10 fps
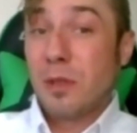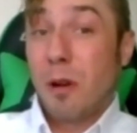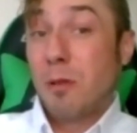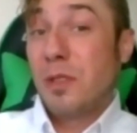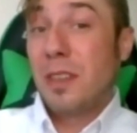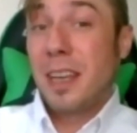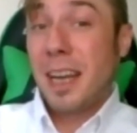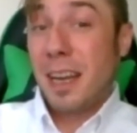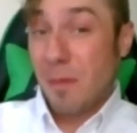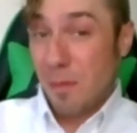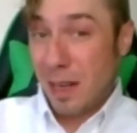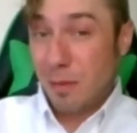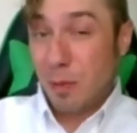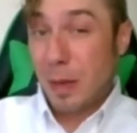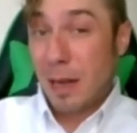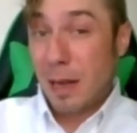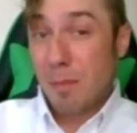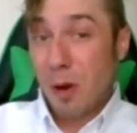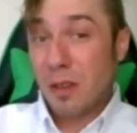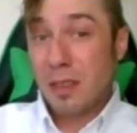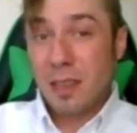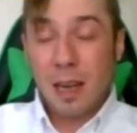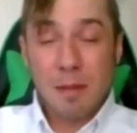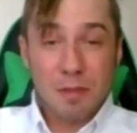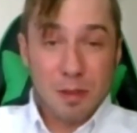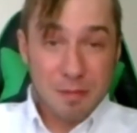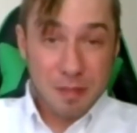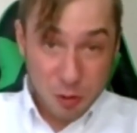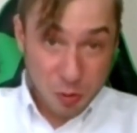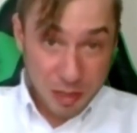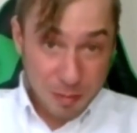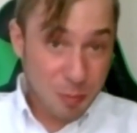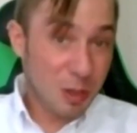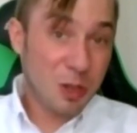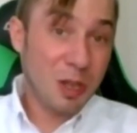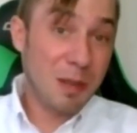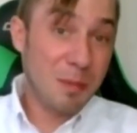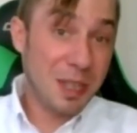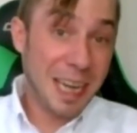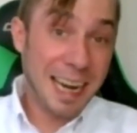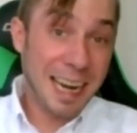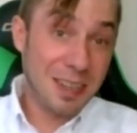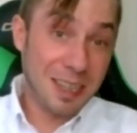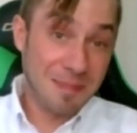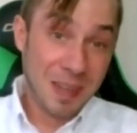host today. My name is Ben Martin and I'm from Victoria, British Columbia, Canada.